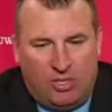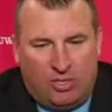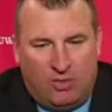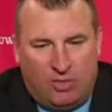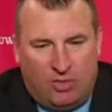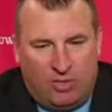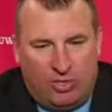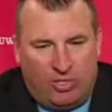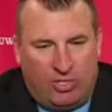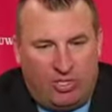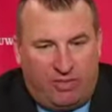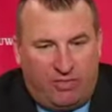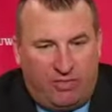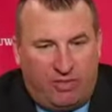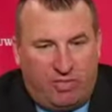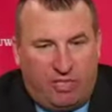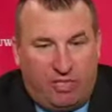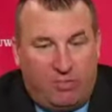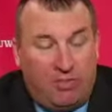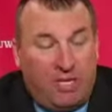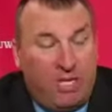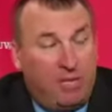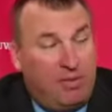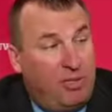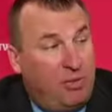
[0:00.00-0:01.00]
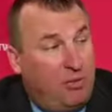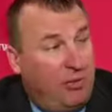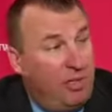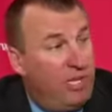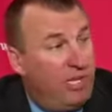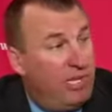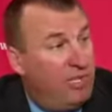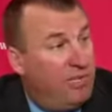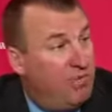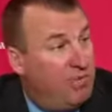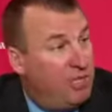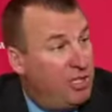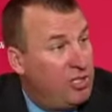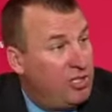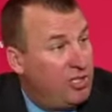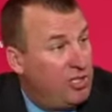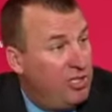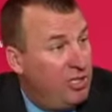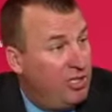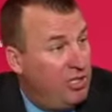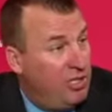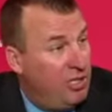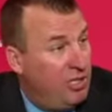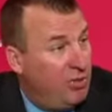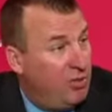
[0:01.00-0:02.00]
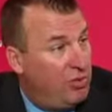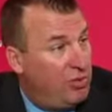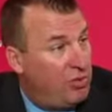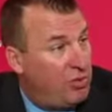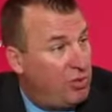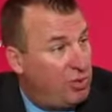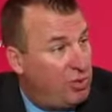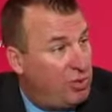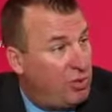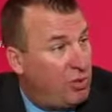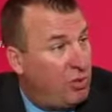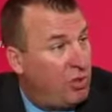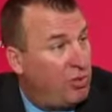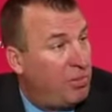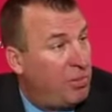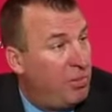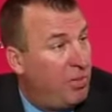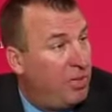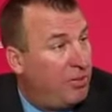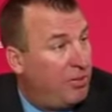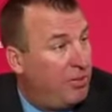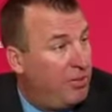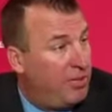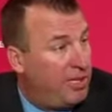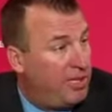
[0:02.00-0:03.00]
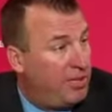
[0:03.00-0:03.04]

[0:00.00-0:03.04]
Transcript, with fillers: was different than maybe we had envisioned it. You know, it was a short punt. We